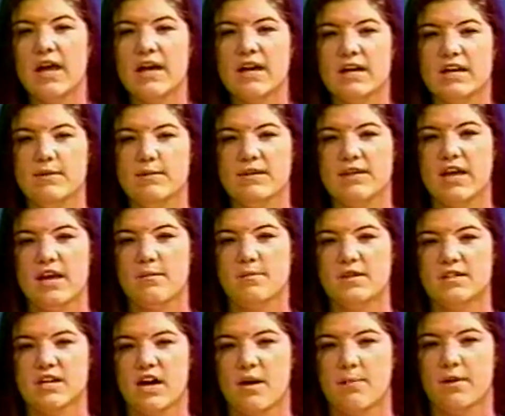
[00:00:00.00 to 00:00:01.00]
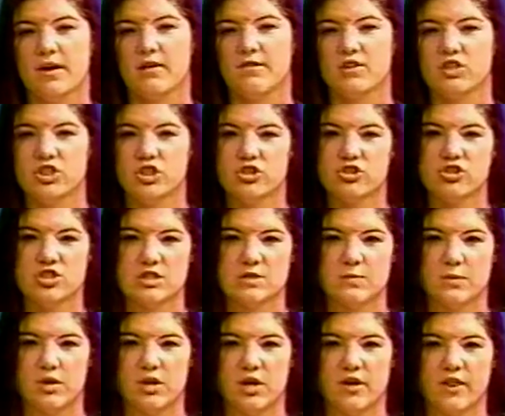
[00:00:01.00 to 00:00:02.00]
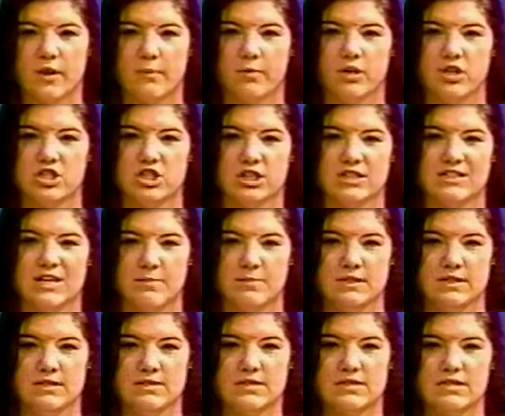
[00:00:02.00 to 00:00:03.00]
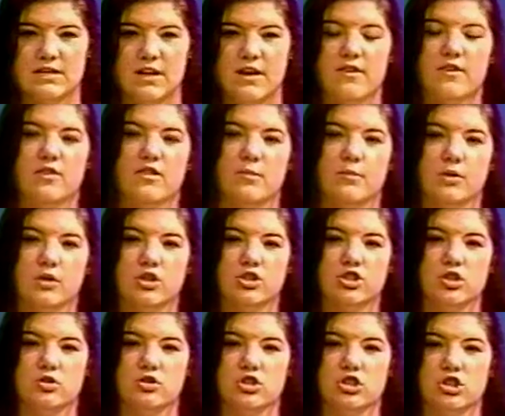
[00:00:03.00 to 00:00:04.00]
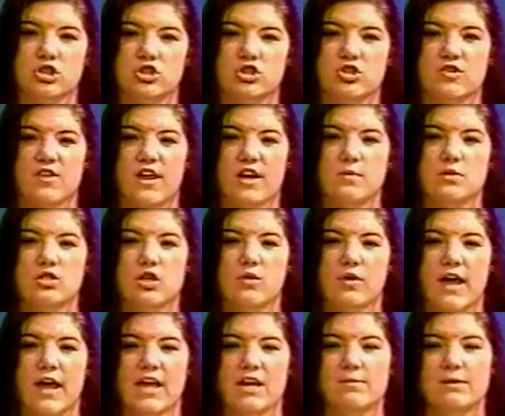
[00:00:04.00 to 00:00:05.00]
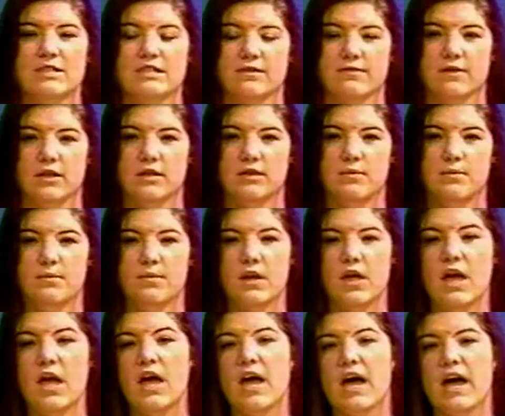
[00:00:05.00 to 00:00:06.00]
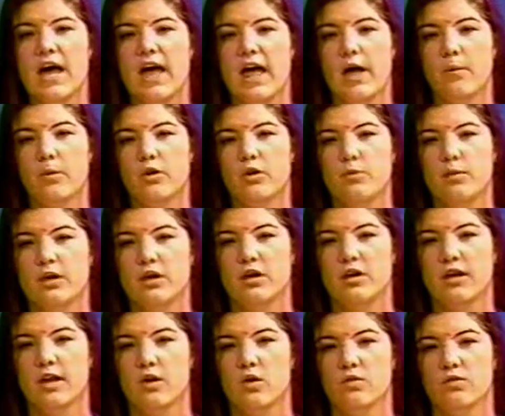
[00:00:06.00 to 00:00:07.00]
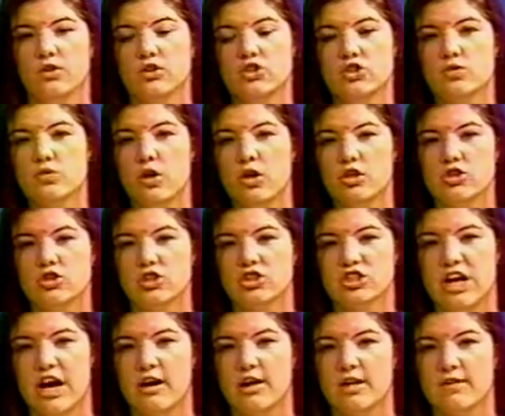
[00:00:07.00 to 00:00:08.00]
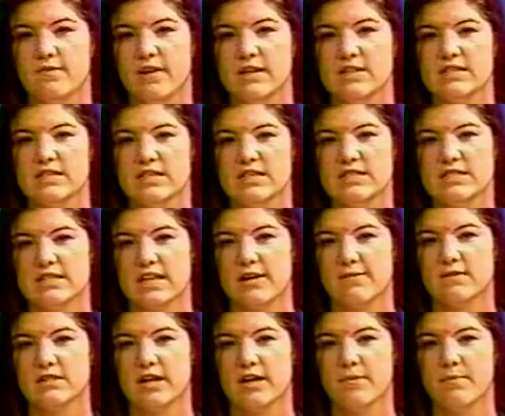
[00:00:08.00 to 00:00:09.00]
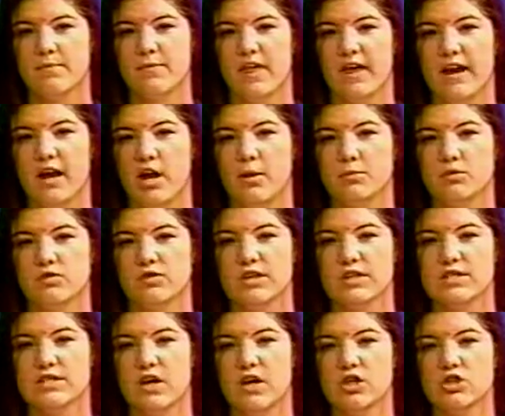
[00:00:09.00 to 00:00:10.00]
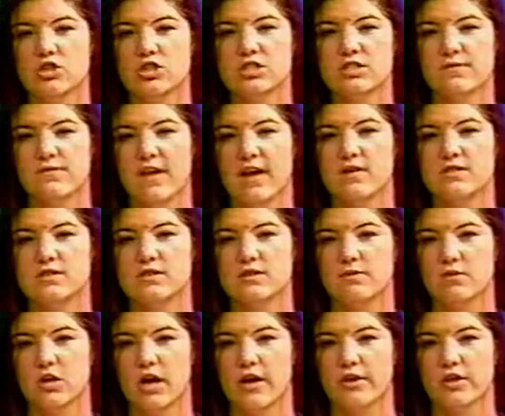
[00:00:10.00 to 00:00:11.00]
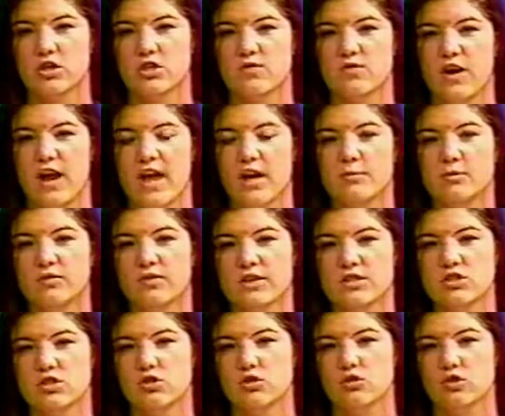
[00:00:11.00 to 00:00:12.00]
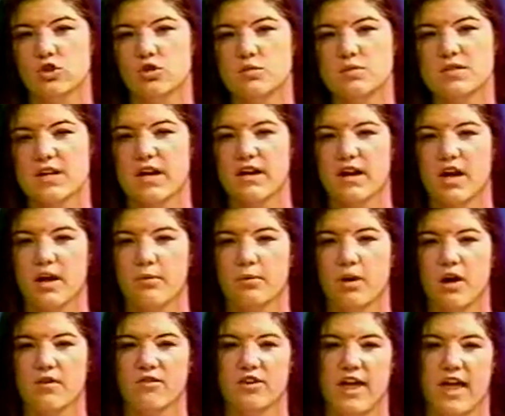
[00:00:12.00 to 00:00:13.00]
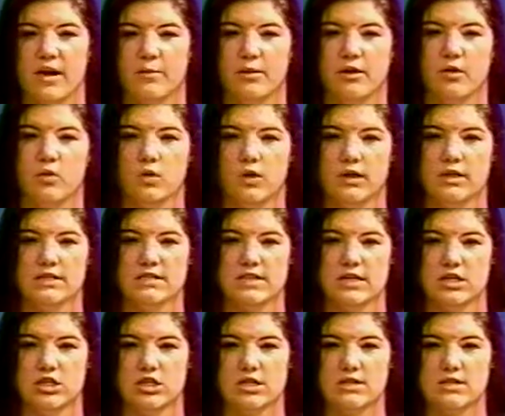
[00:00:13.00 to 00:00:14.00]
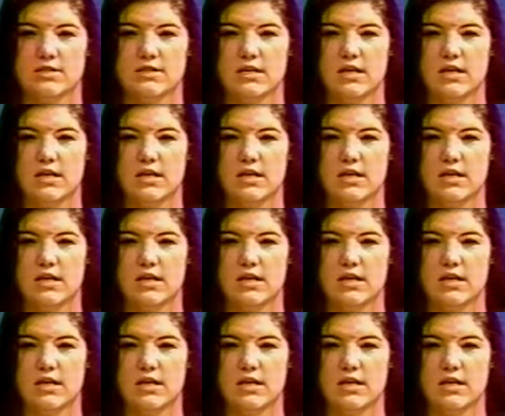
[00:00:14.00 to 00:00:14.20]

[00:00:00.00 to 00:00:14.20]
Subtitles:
He became the topic of a children's book that preached acceptance. The book showed children that it was okay to be different. Elwood appeared at over 200 charity events in his lifetime that helped raise hundreds of thousands of dollars for animal rescue groups and nonprofit animal organizations.